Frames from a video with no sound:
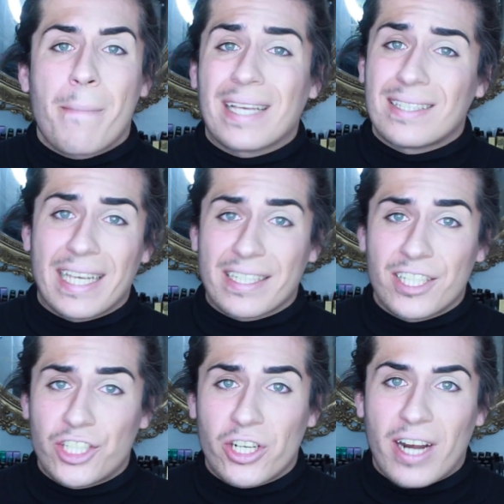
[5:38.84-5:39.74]
My
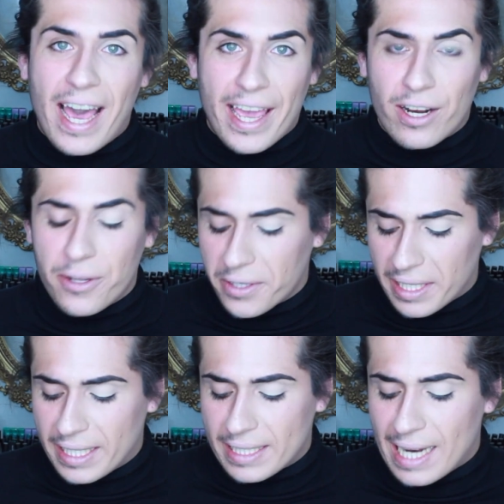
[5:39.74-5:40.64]
signature eye look
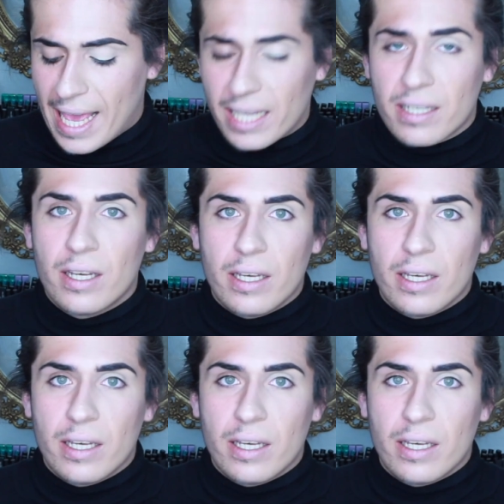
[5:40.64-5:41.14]
is like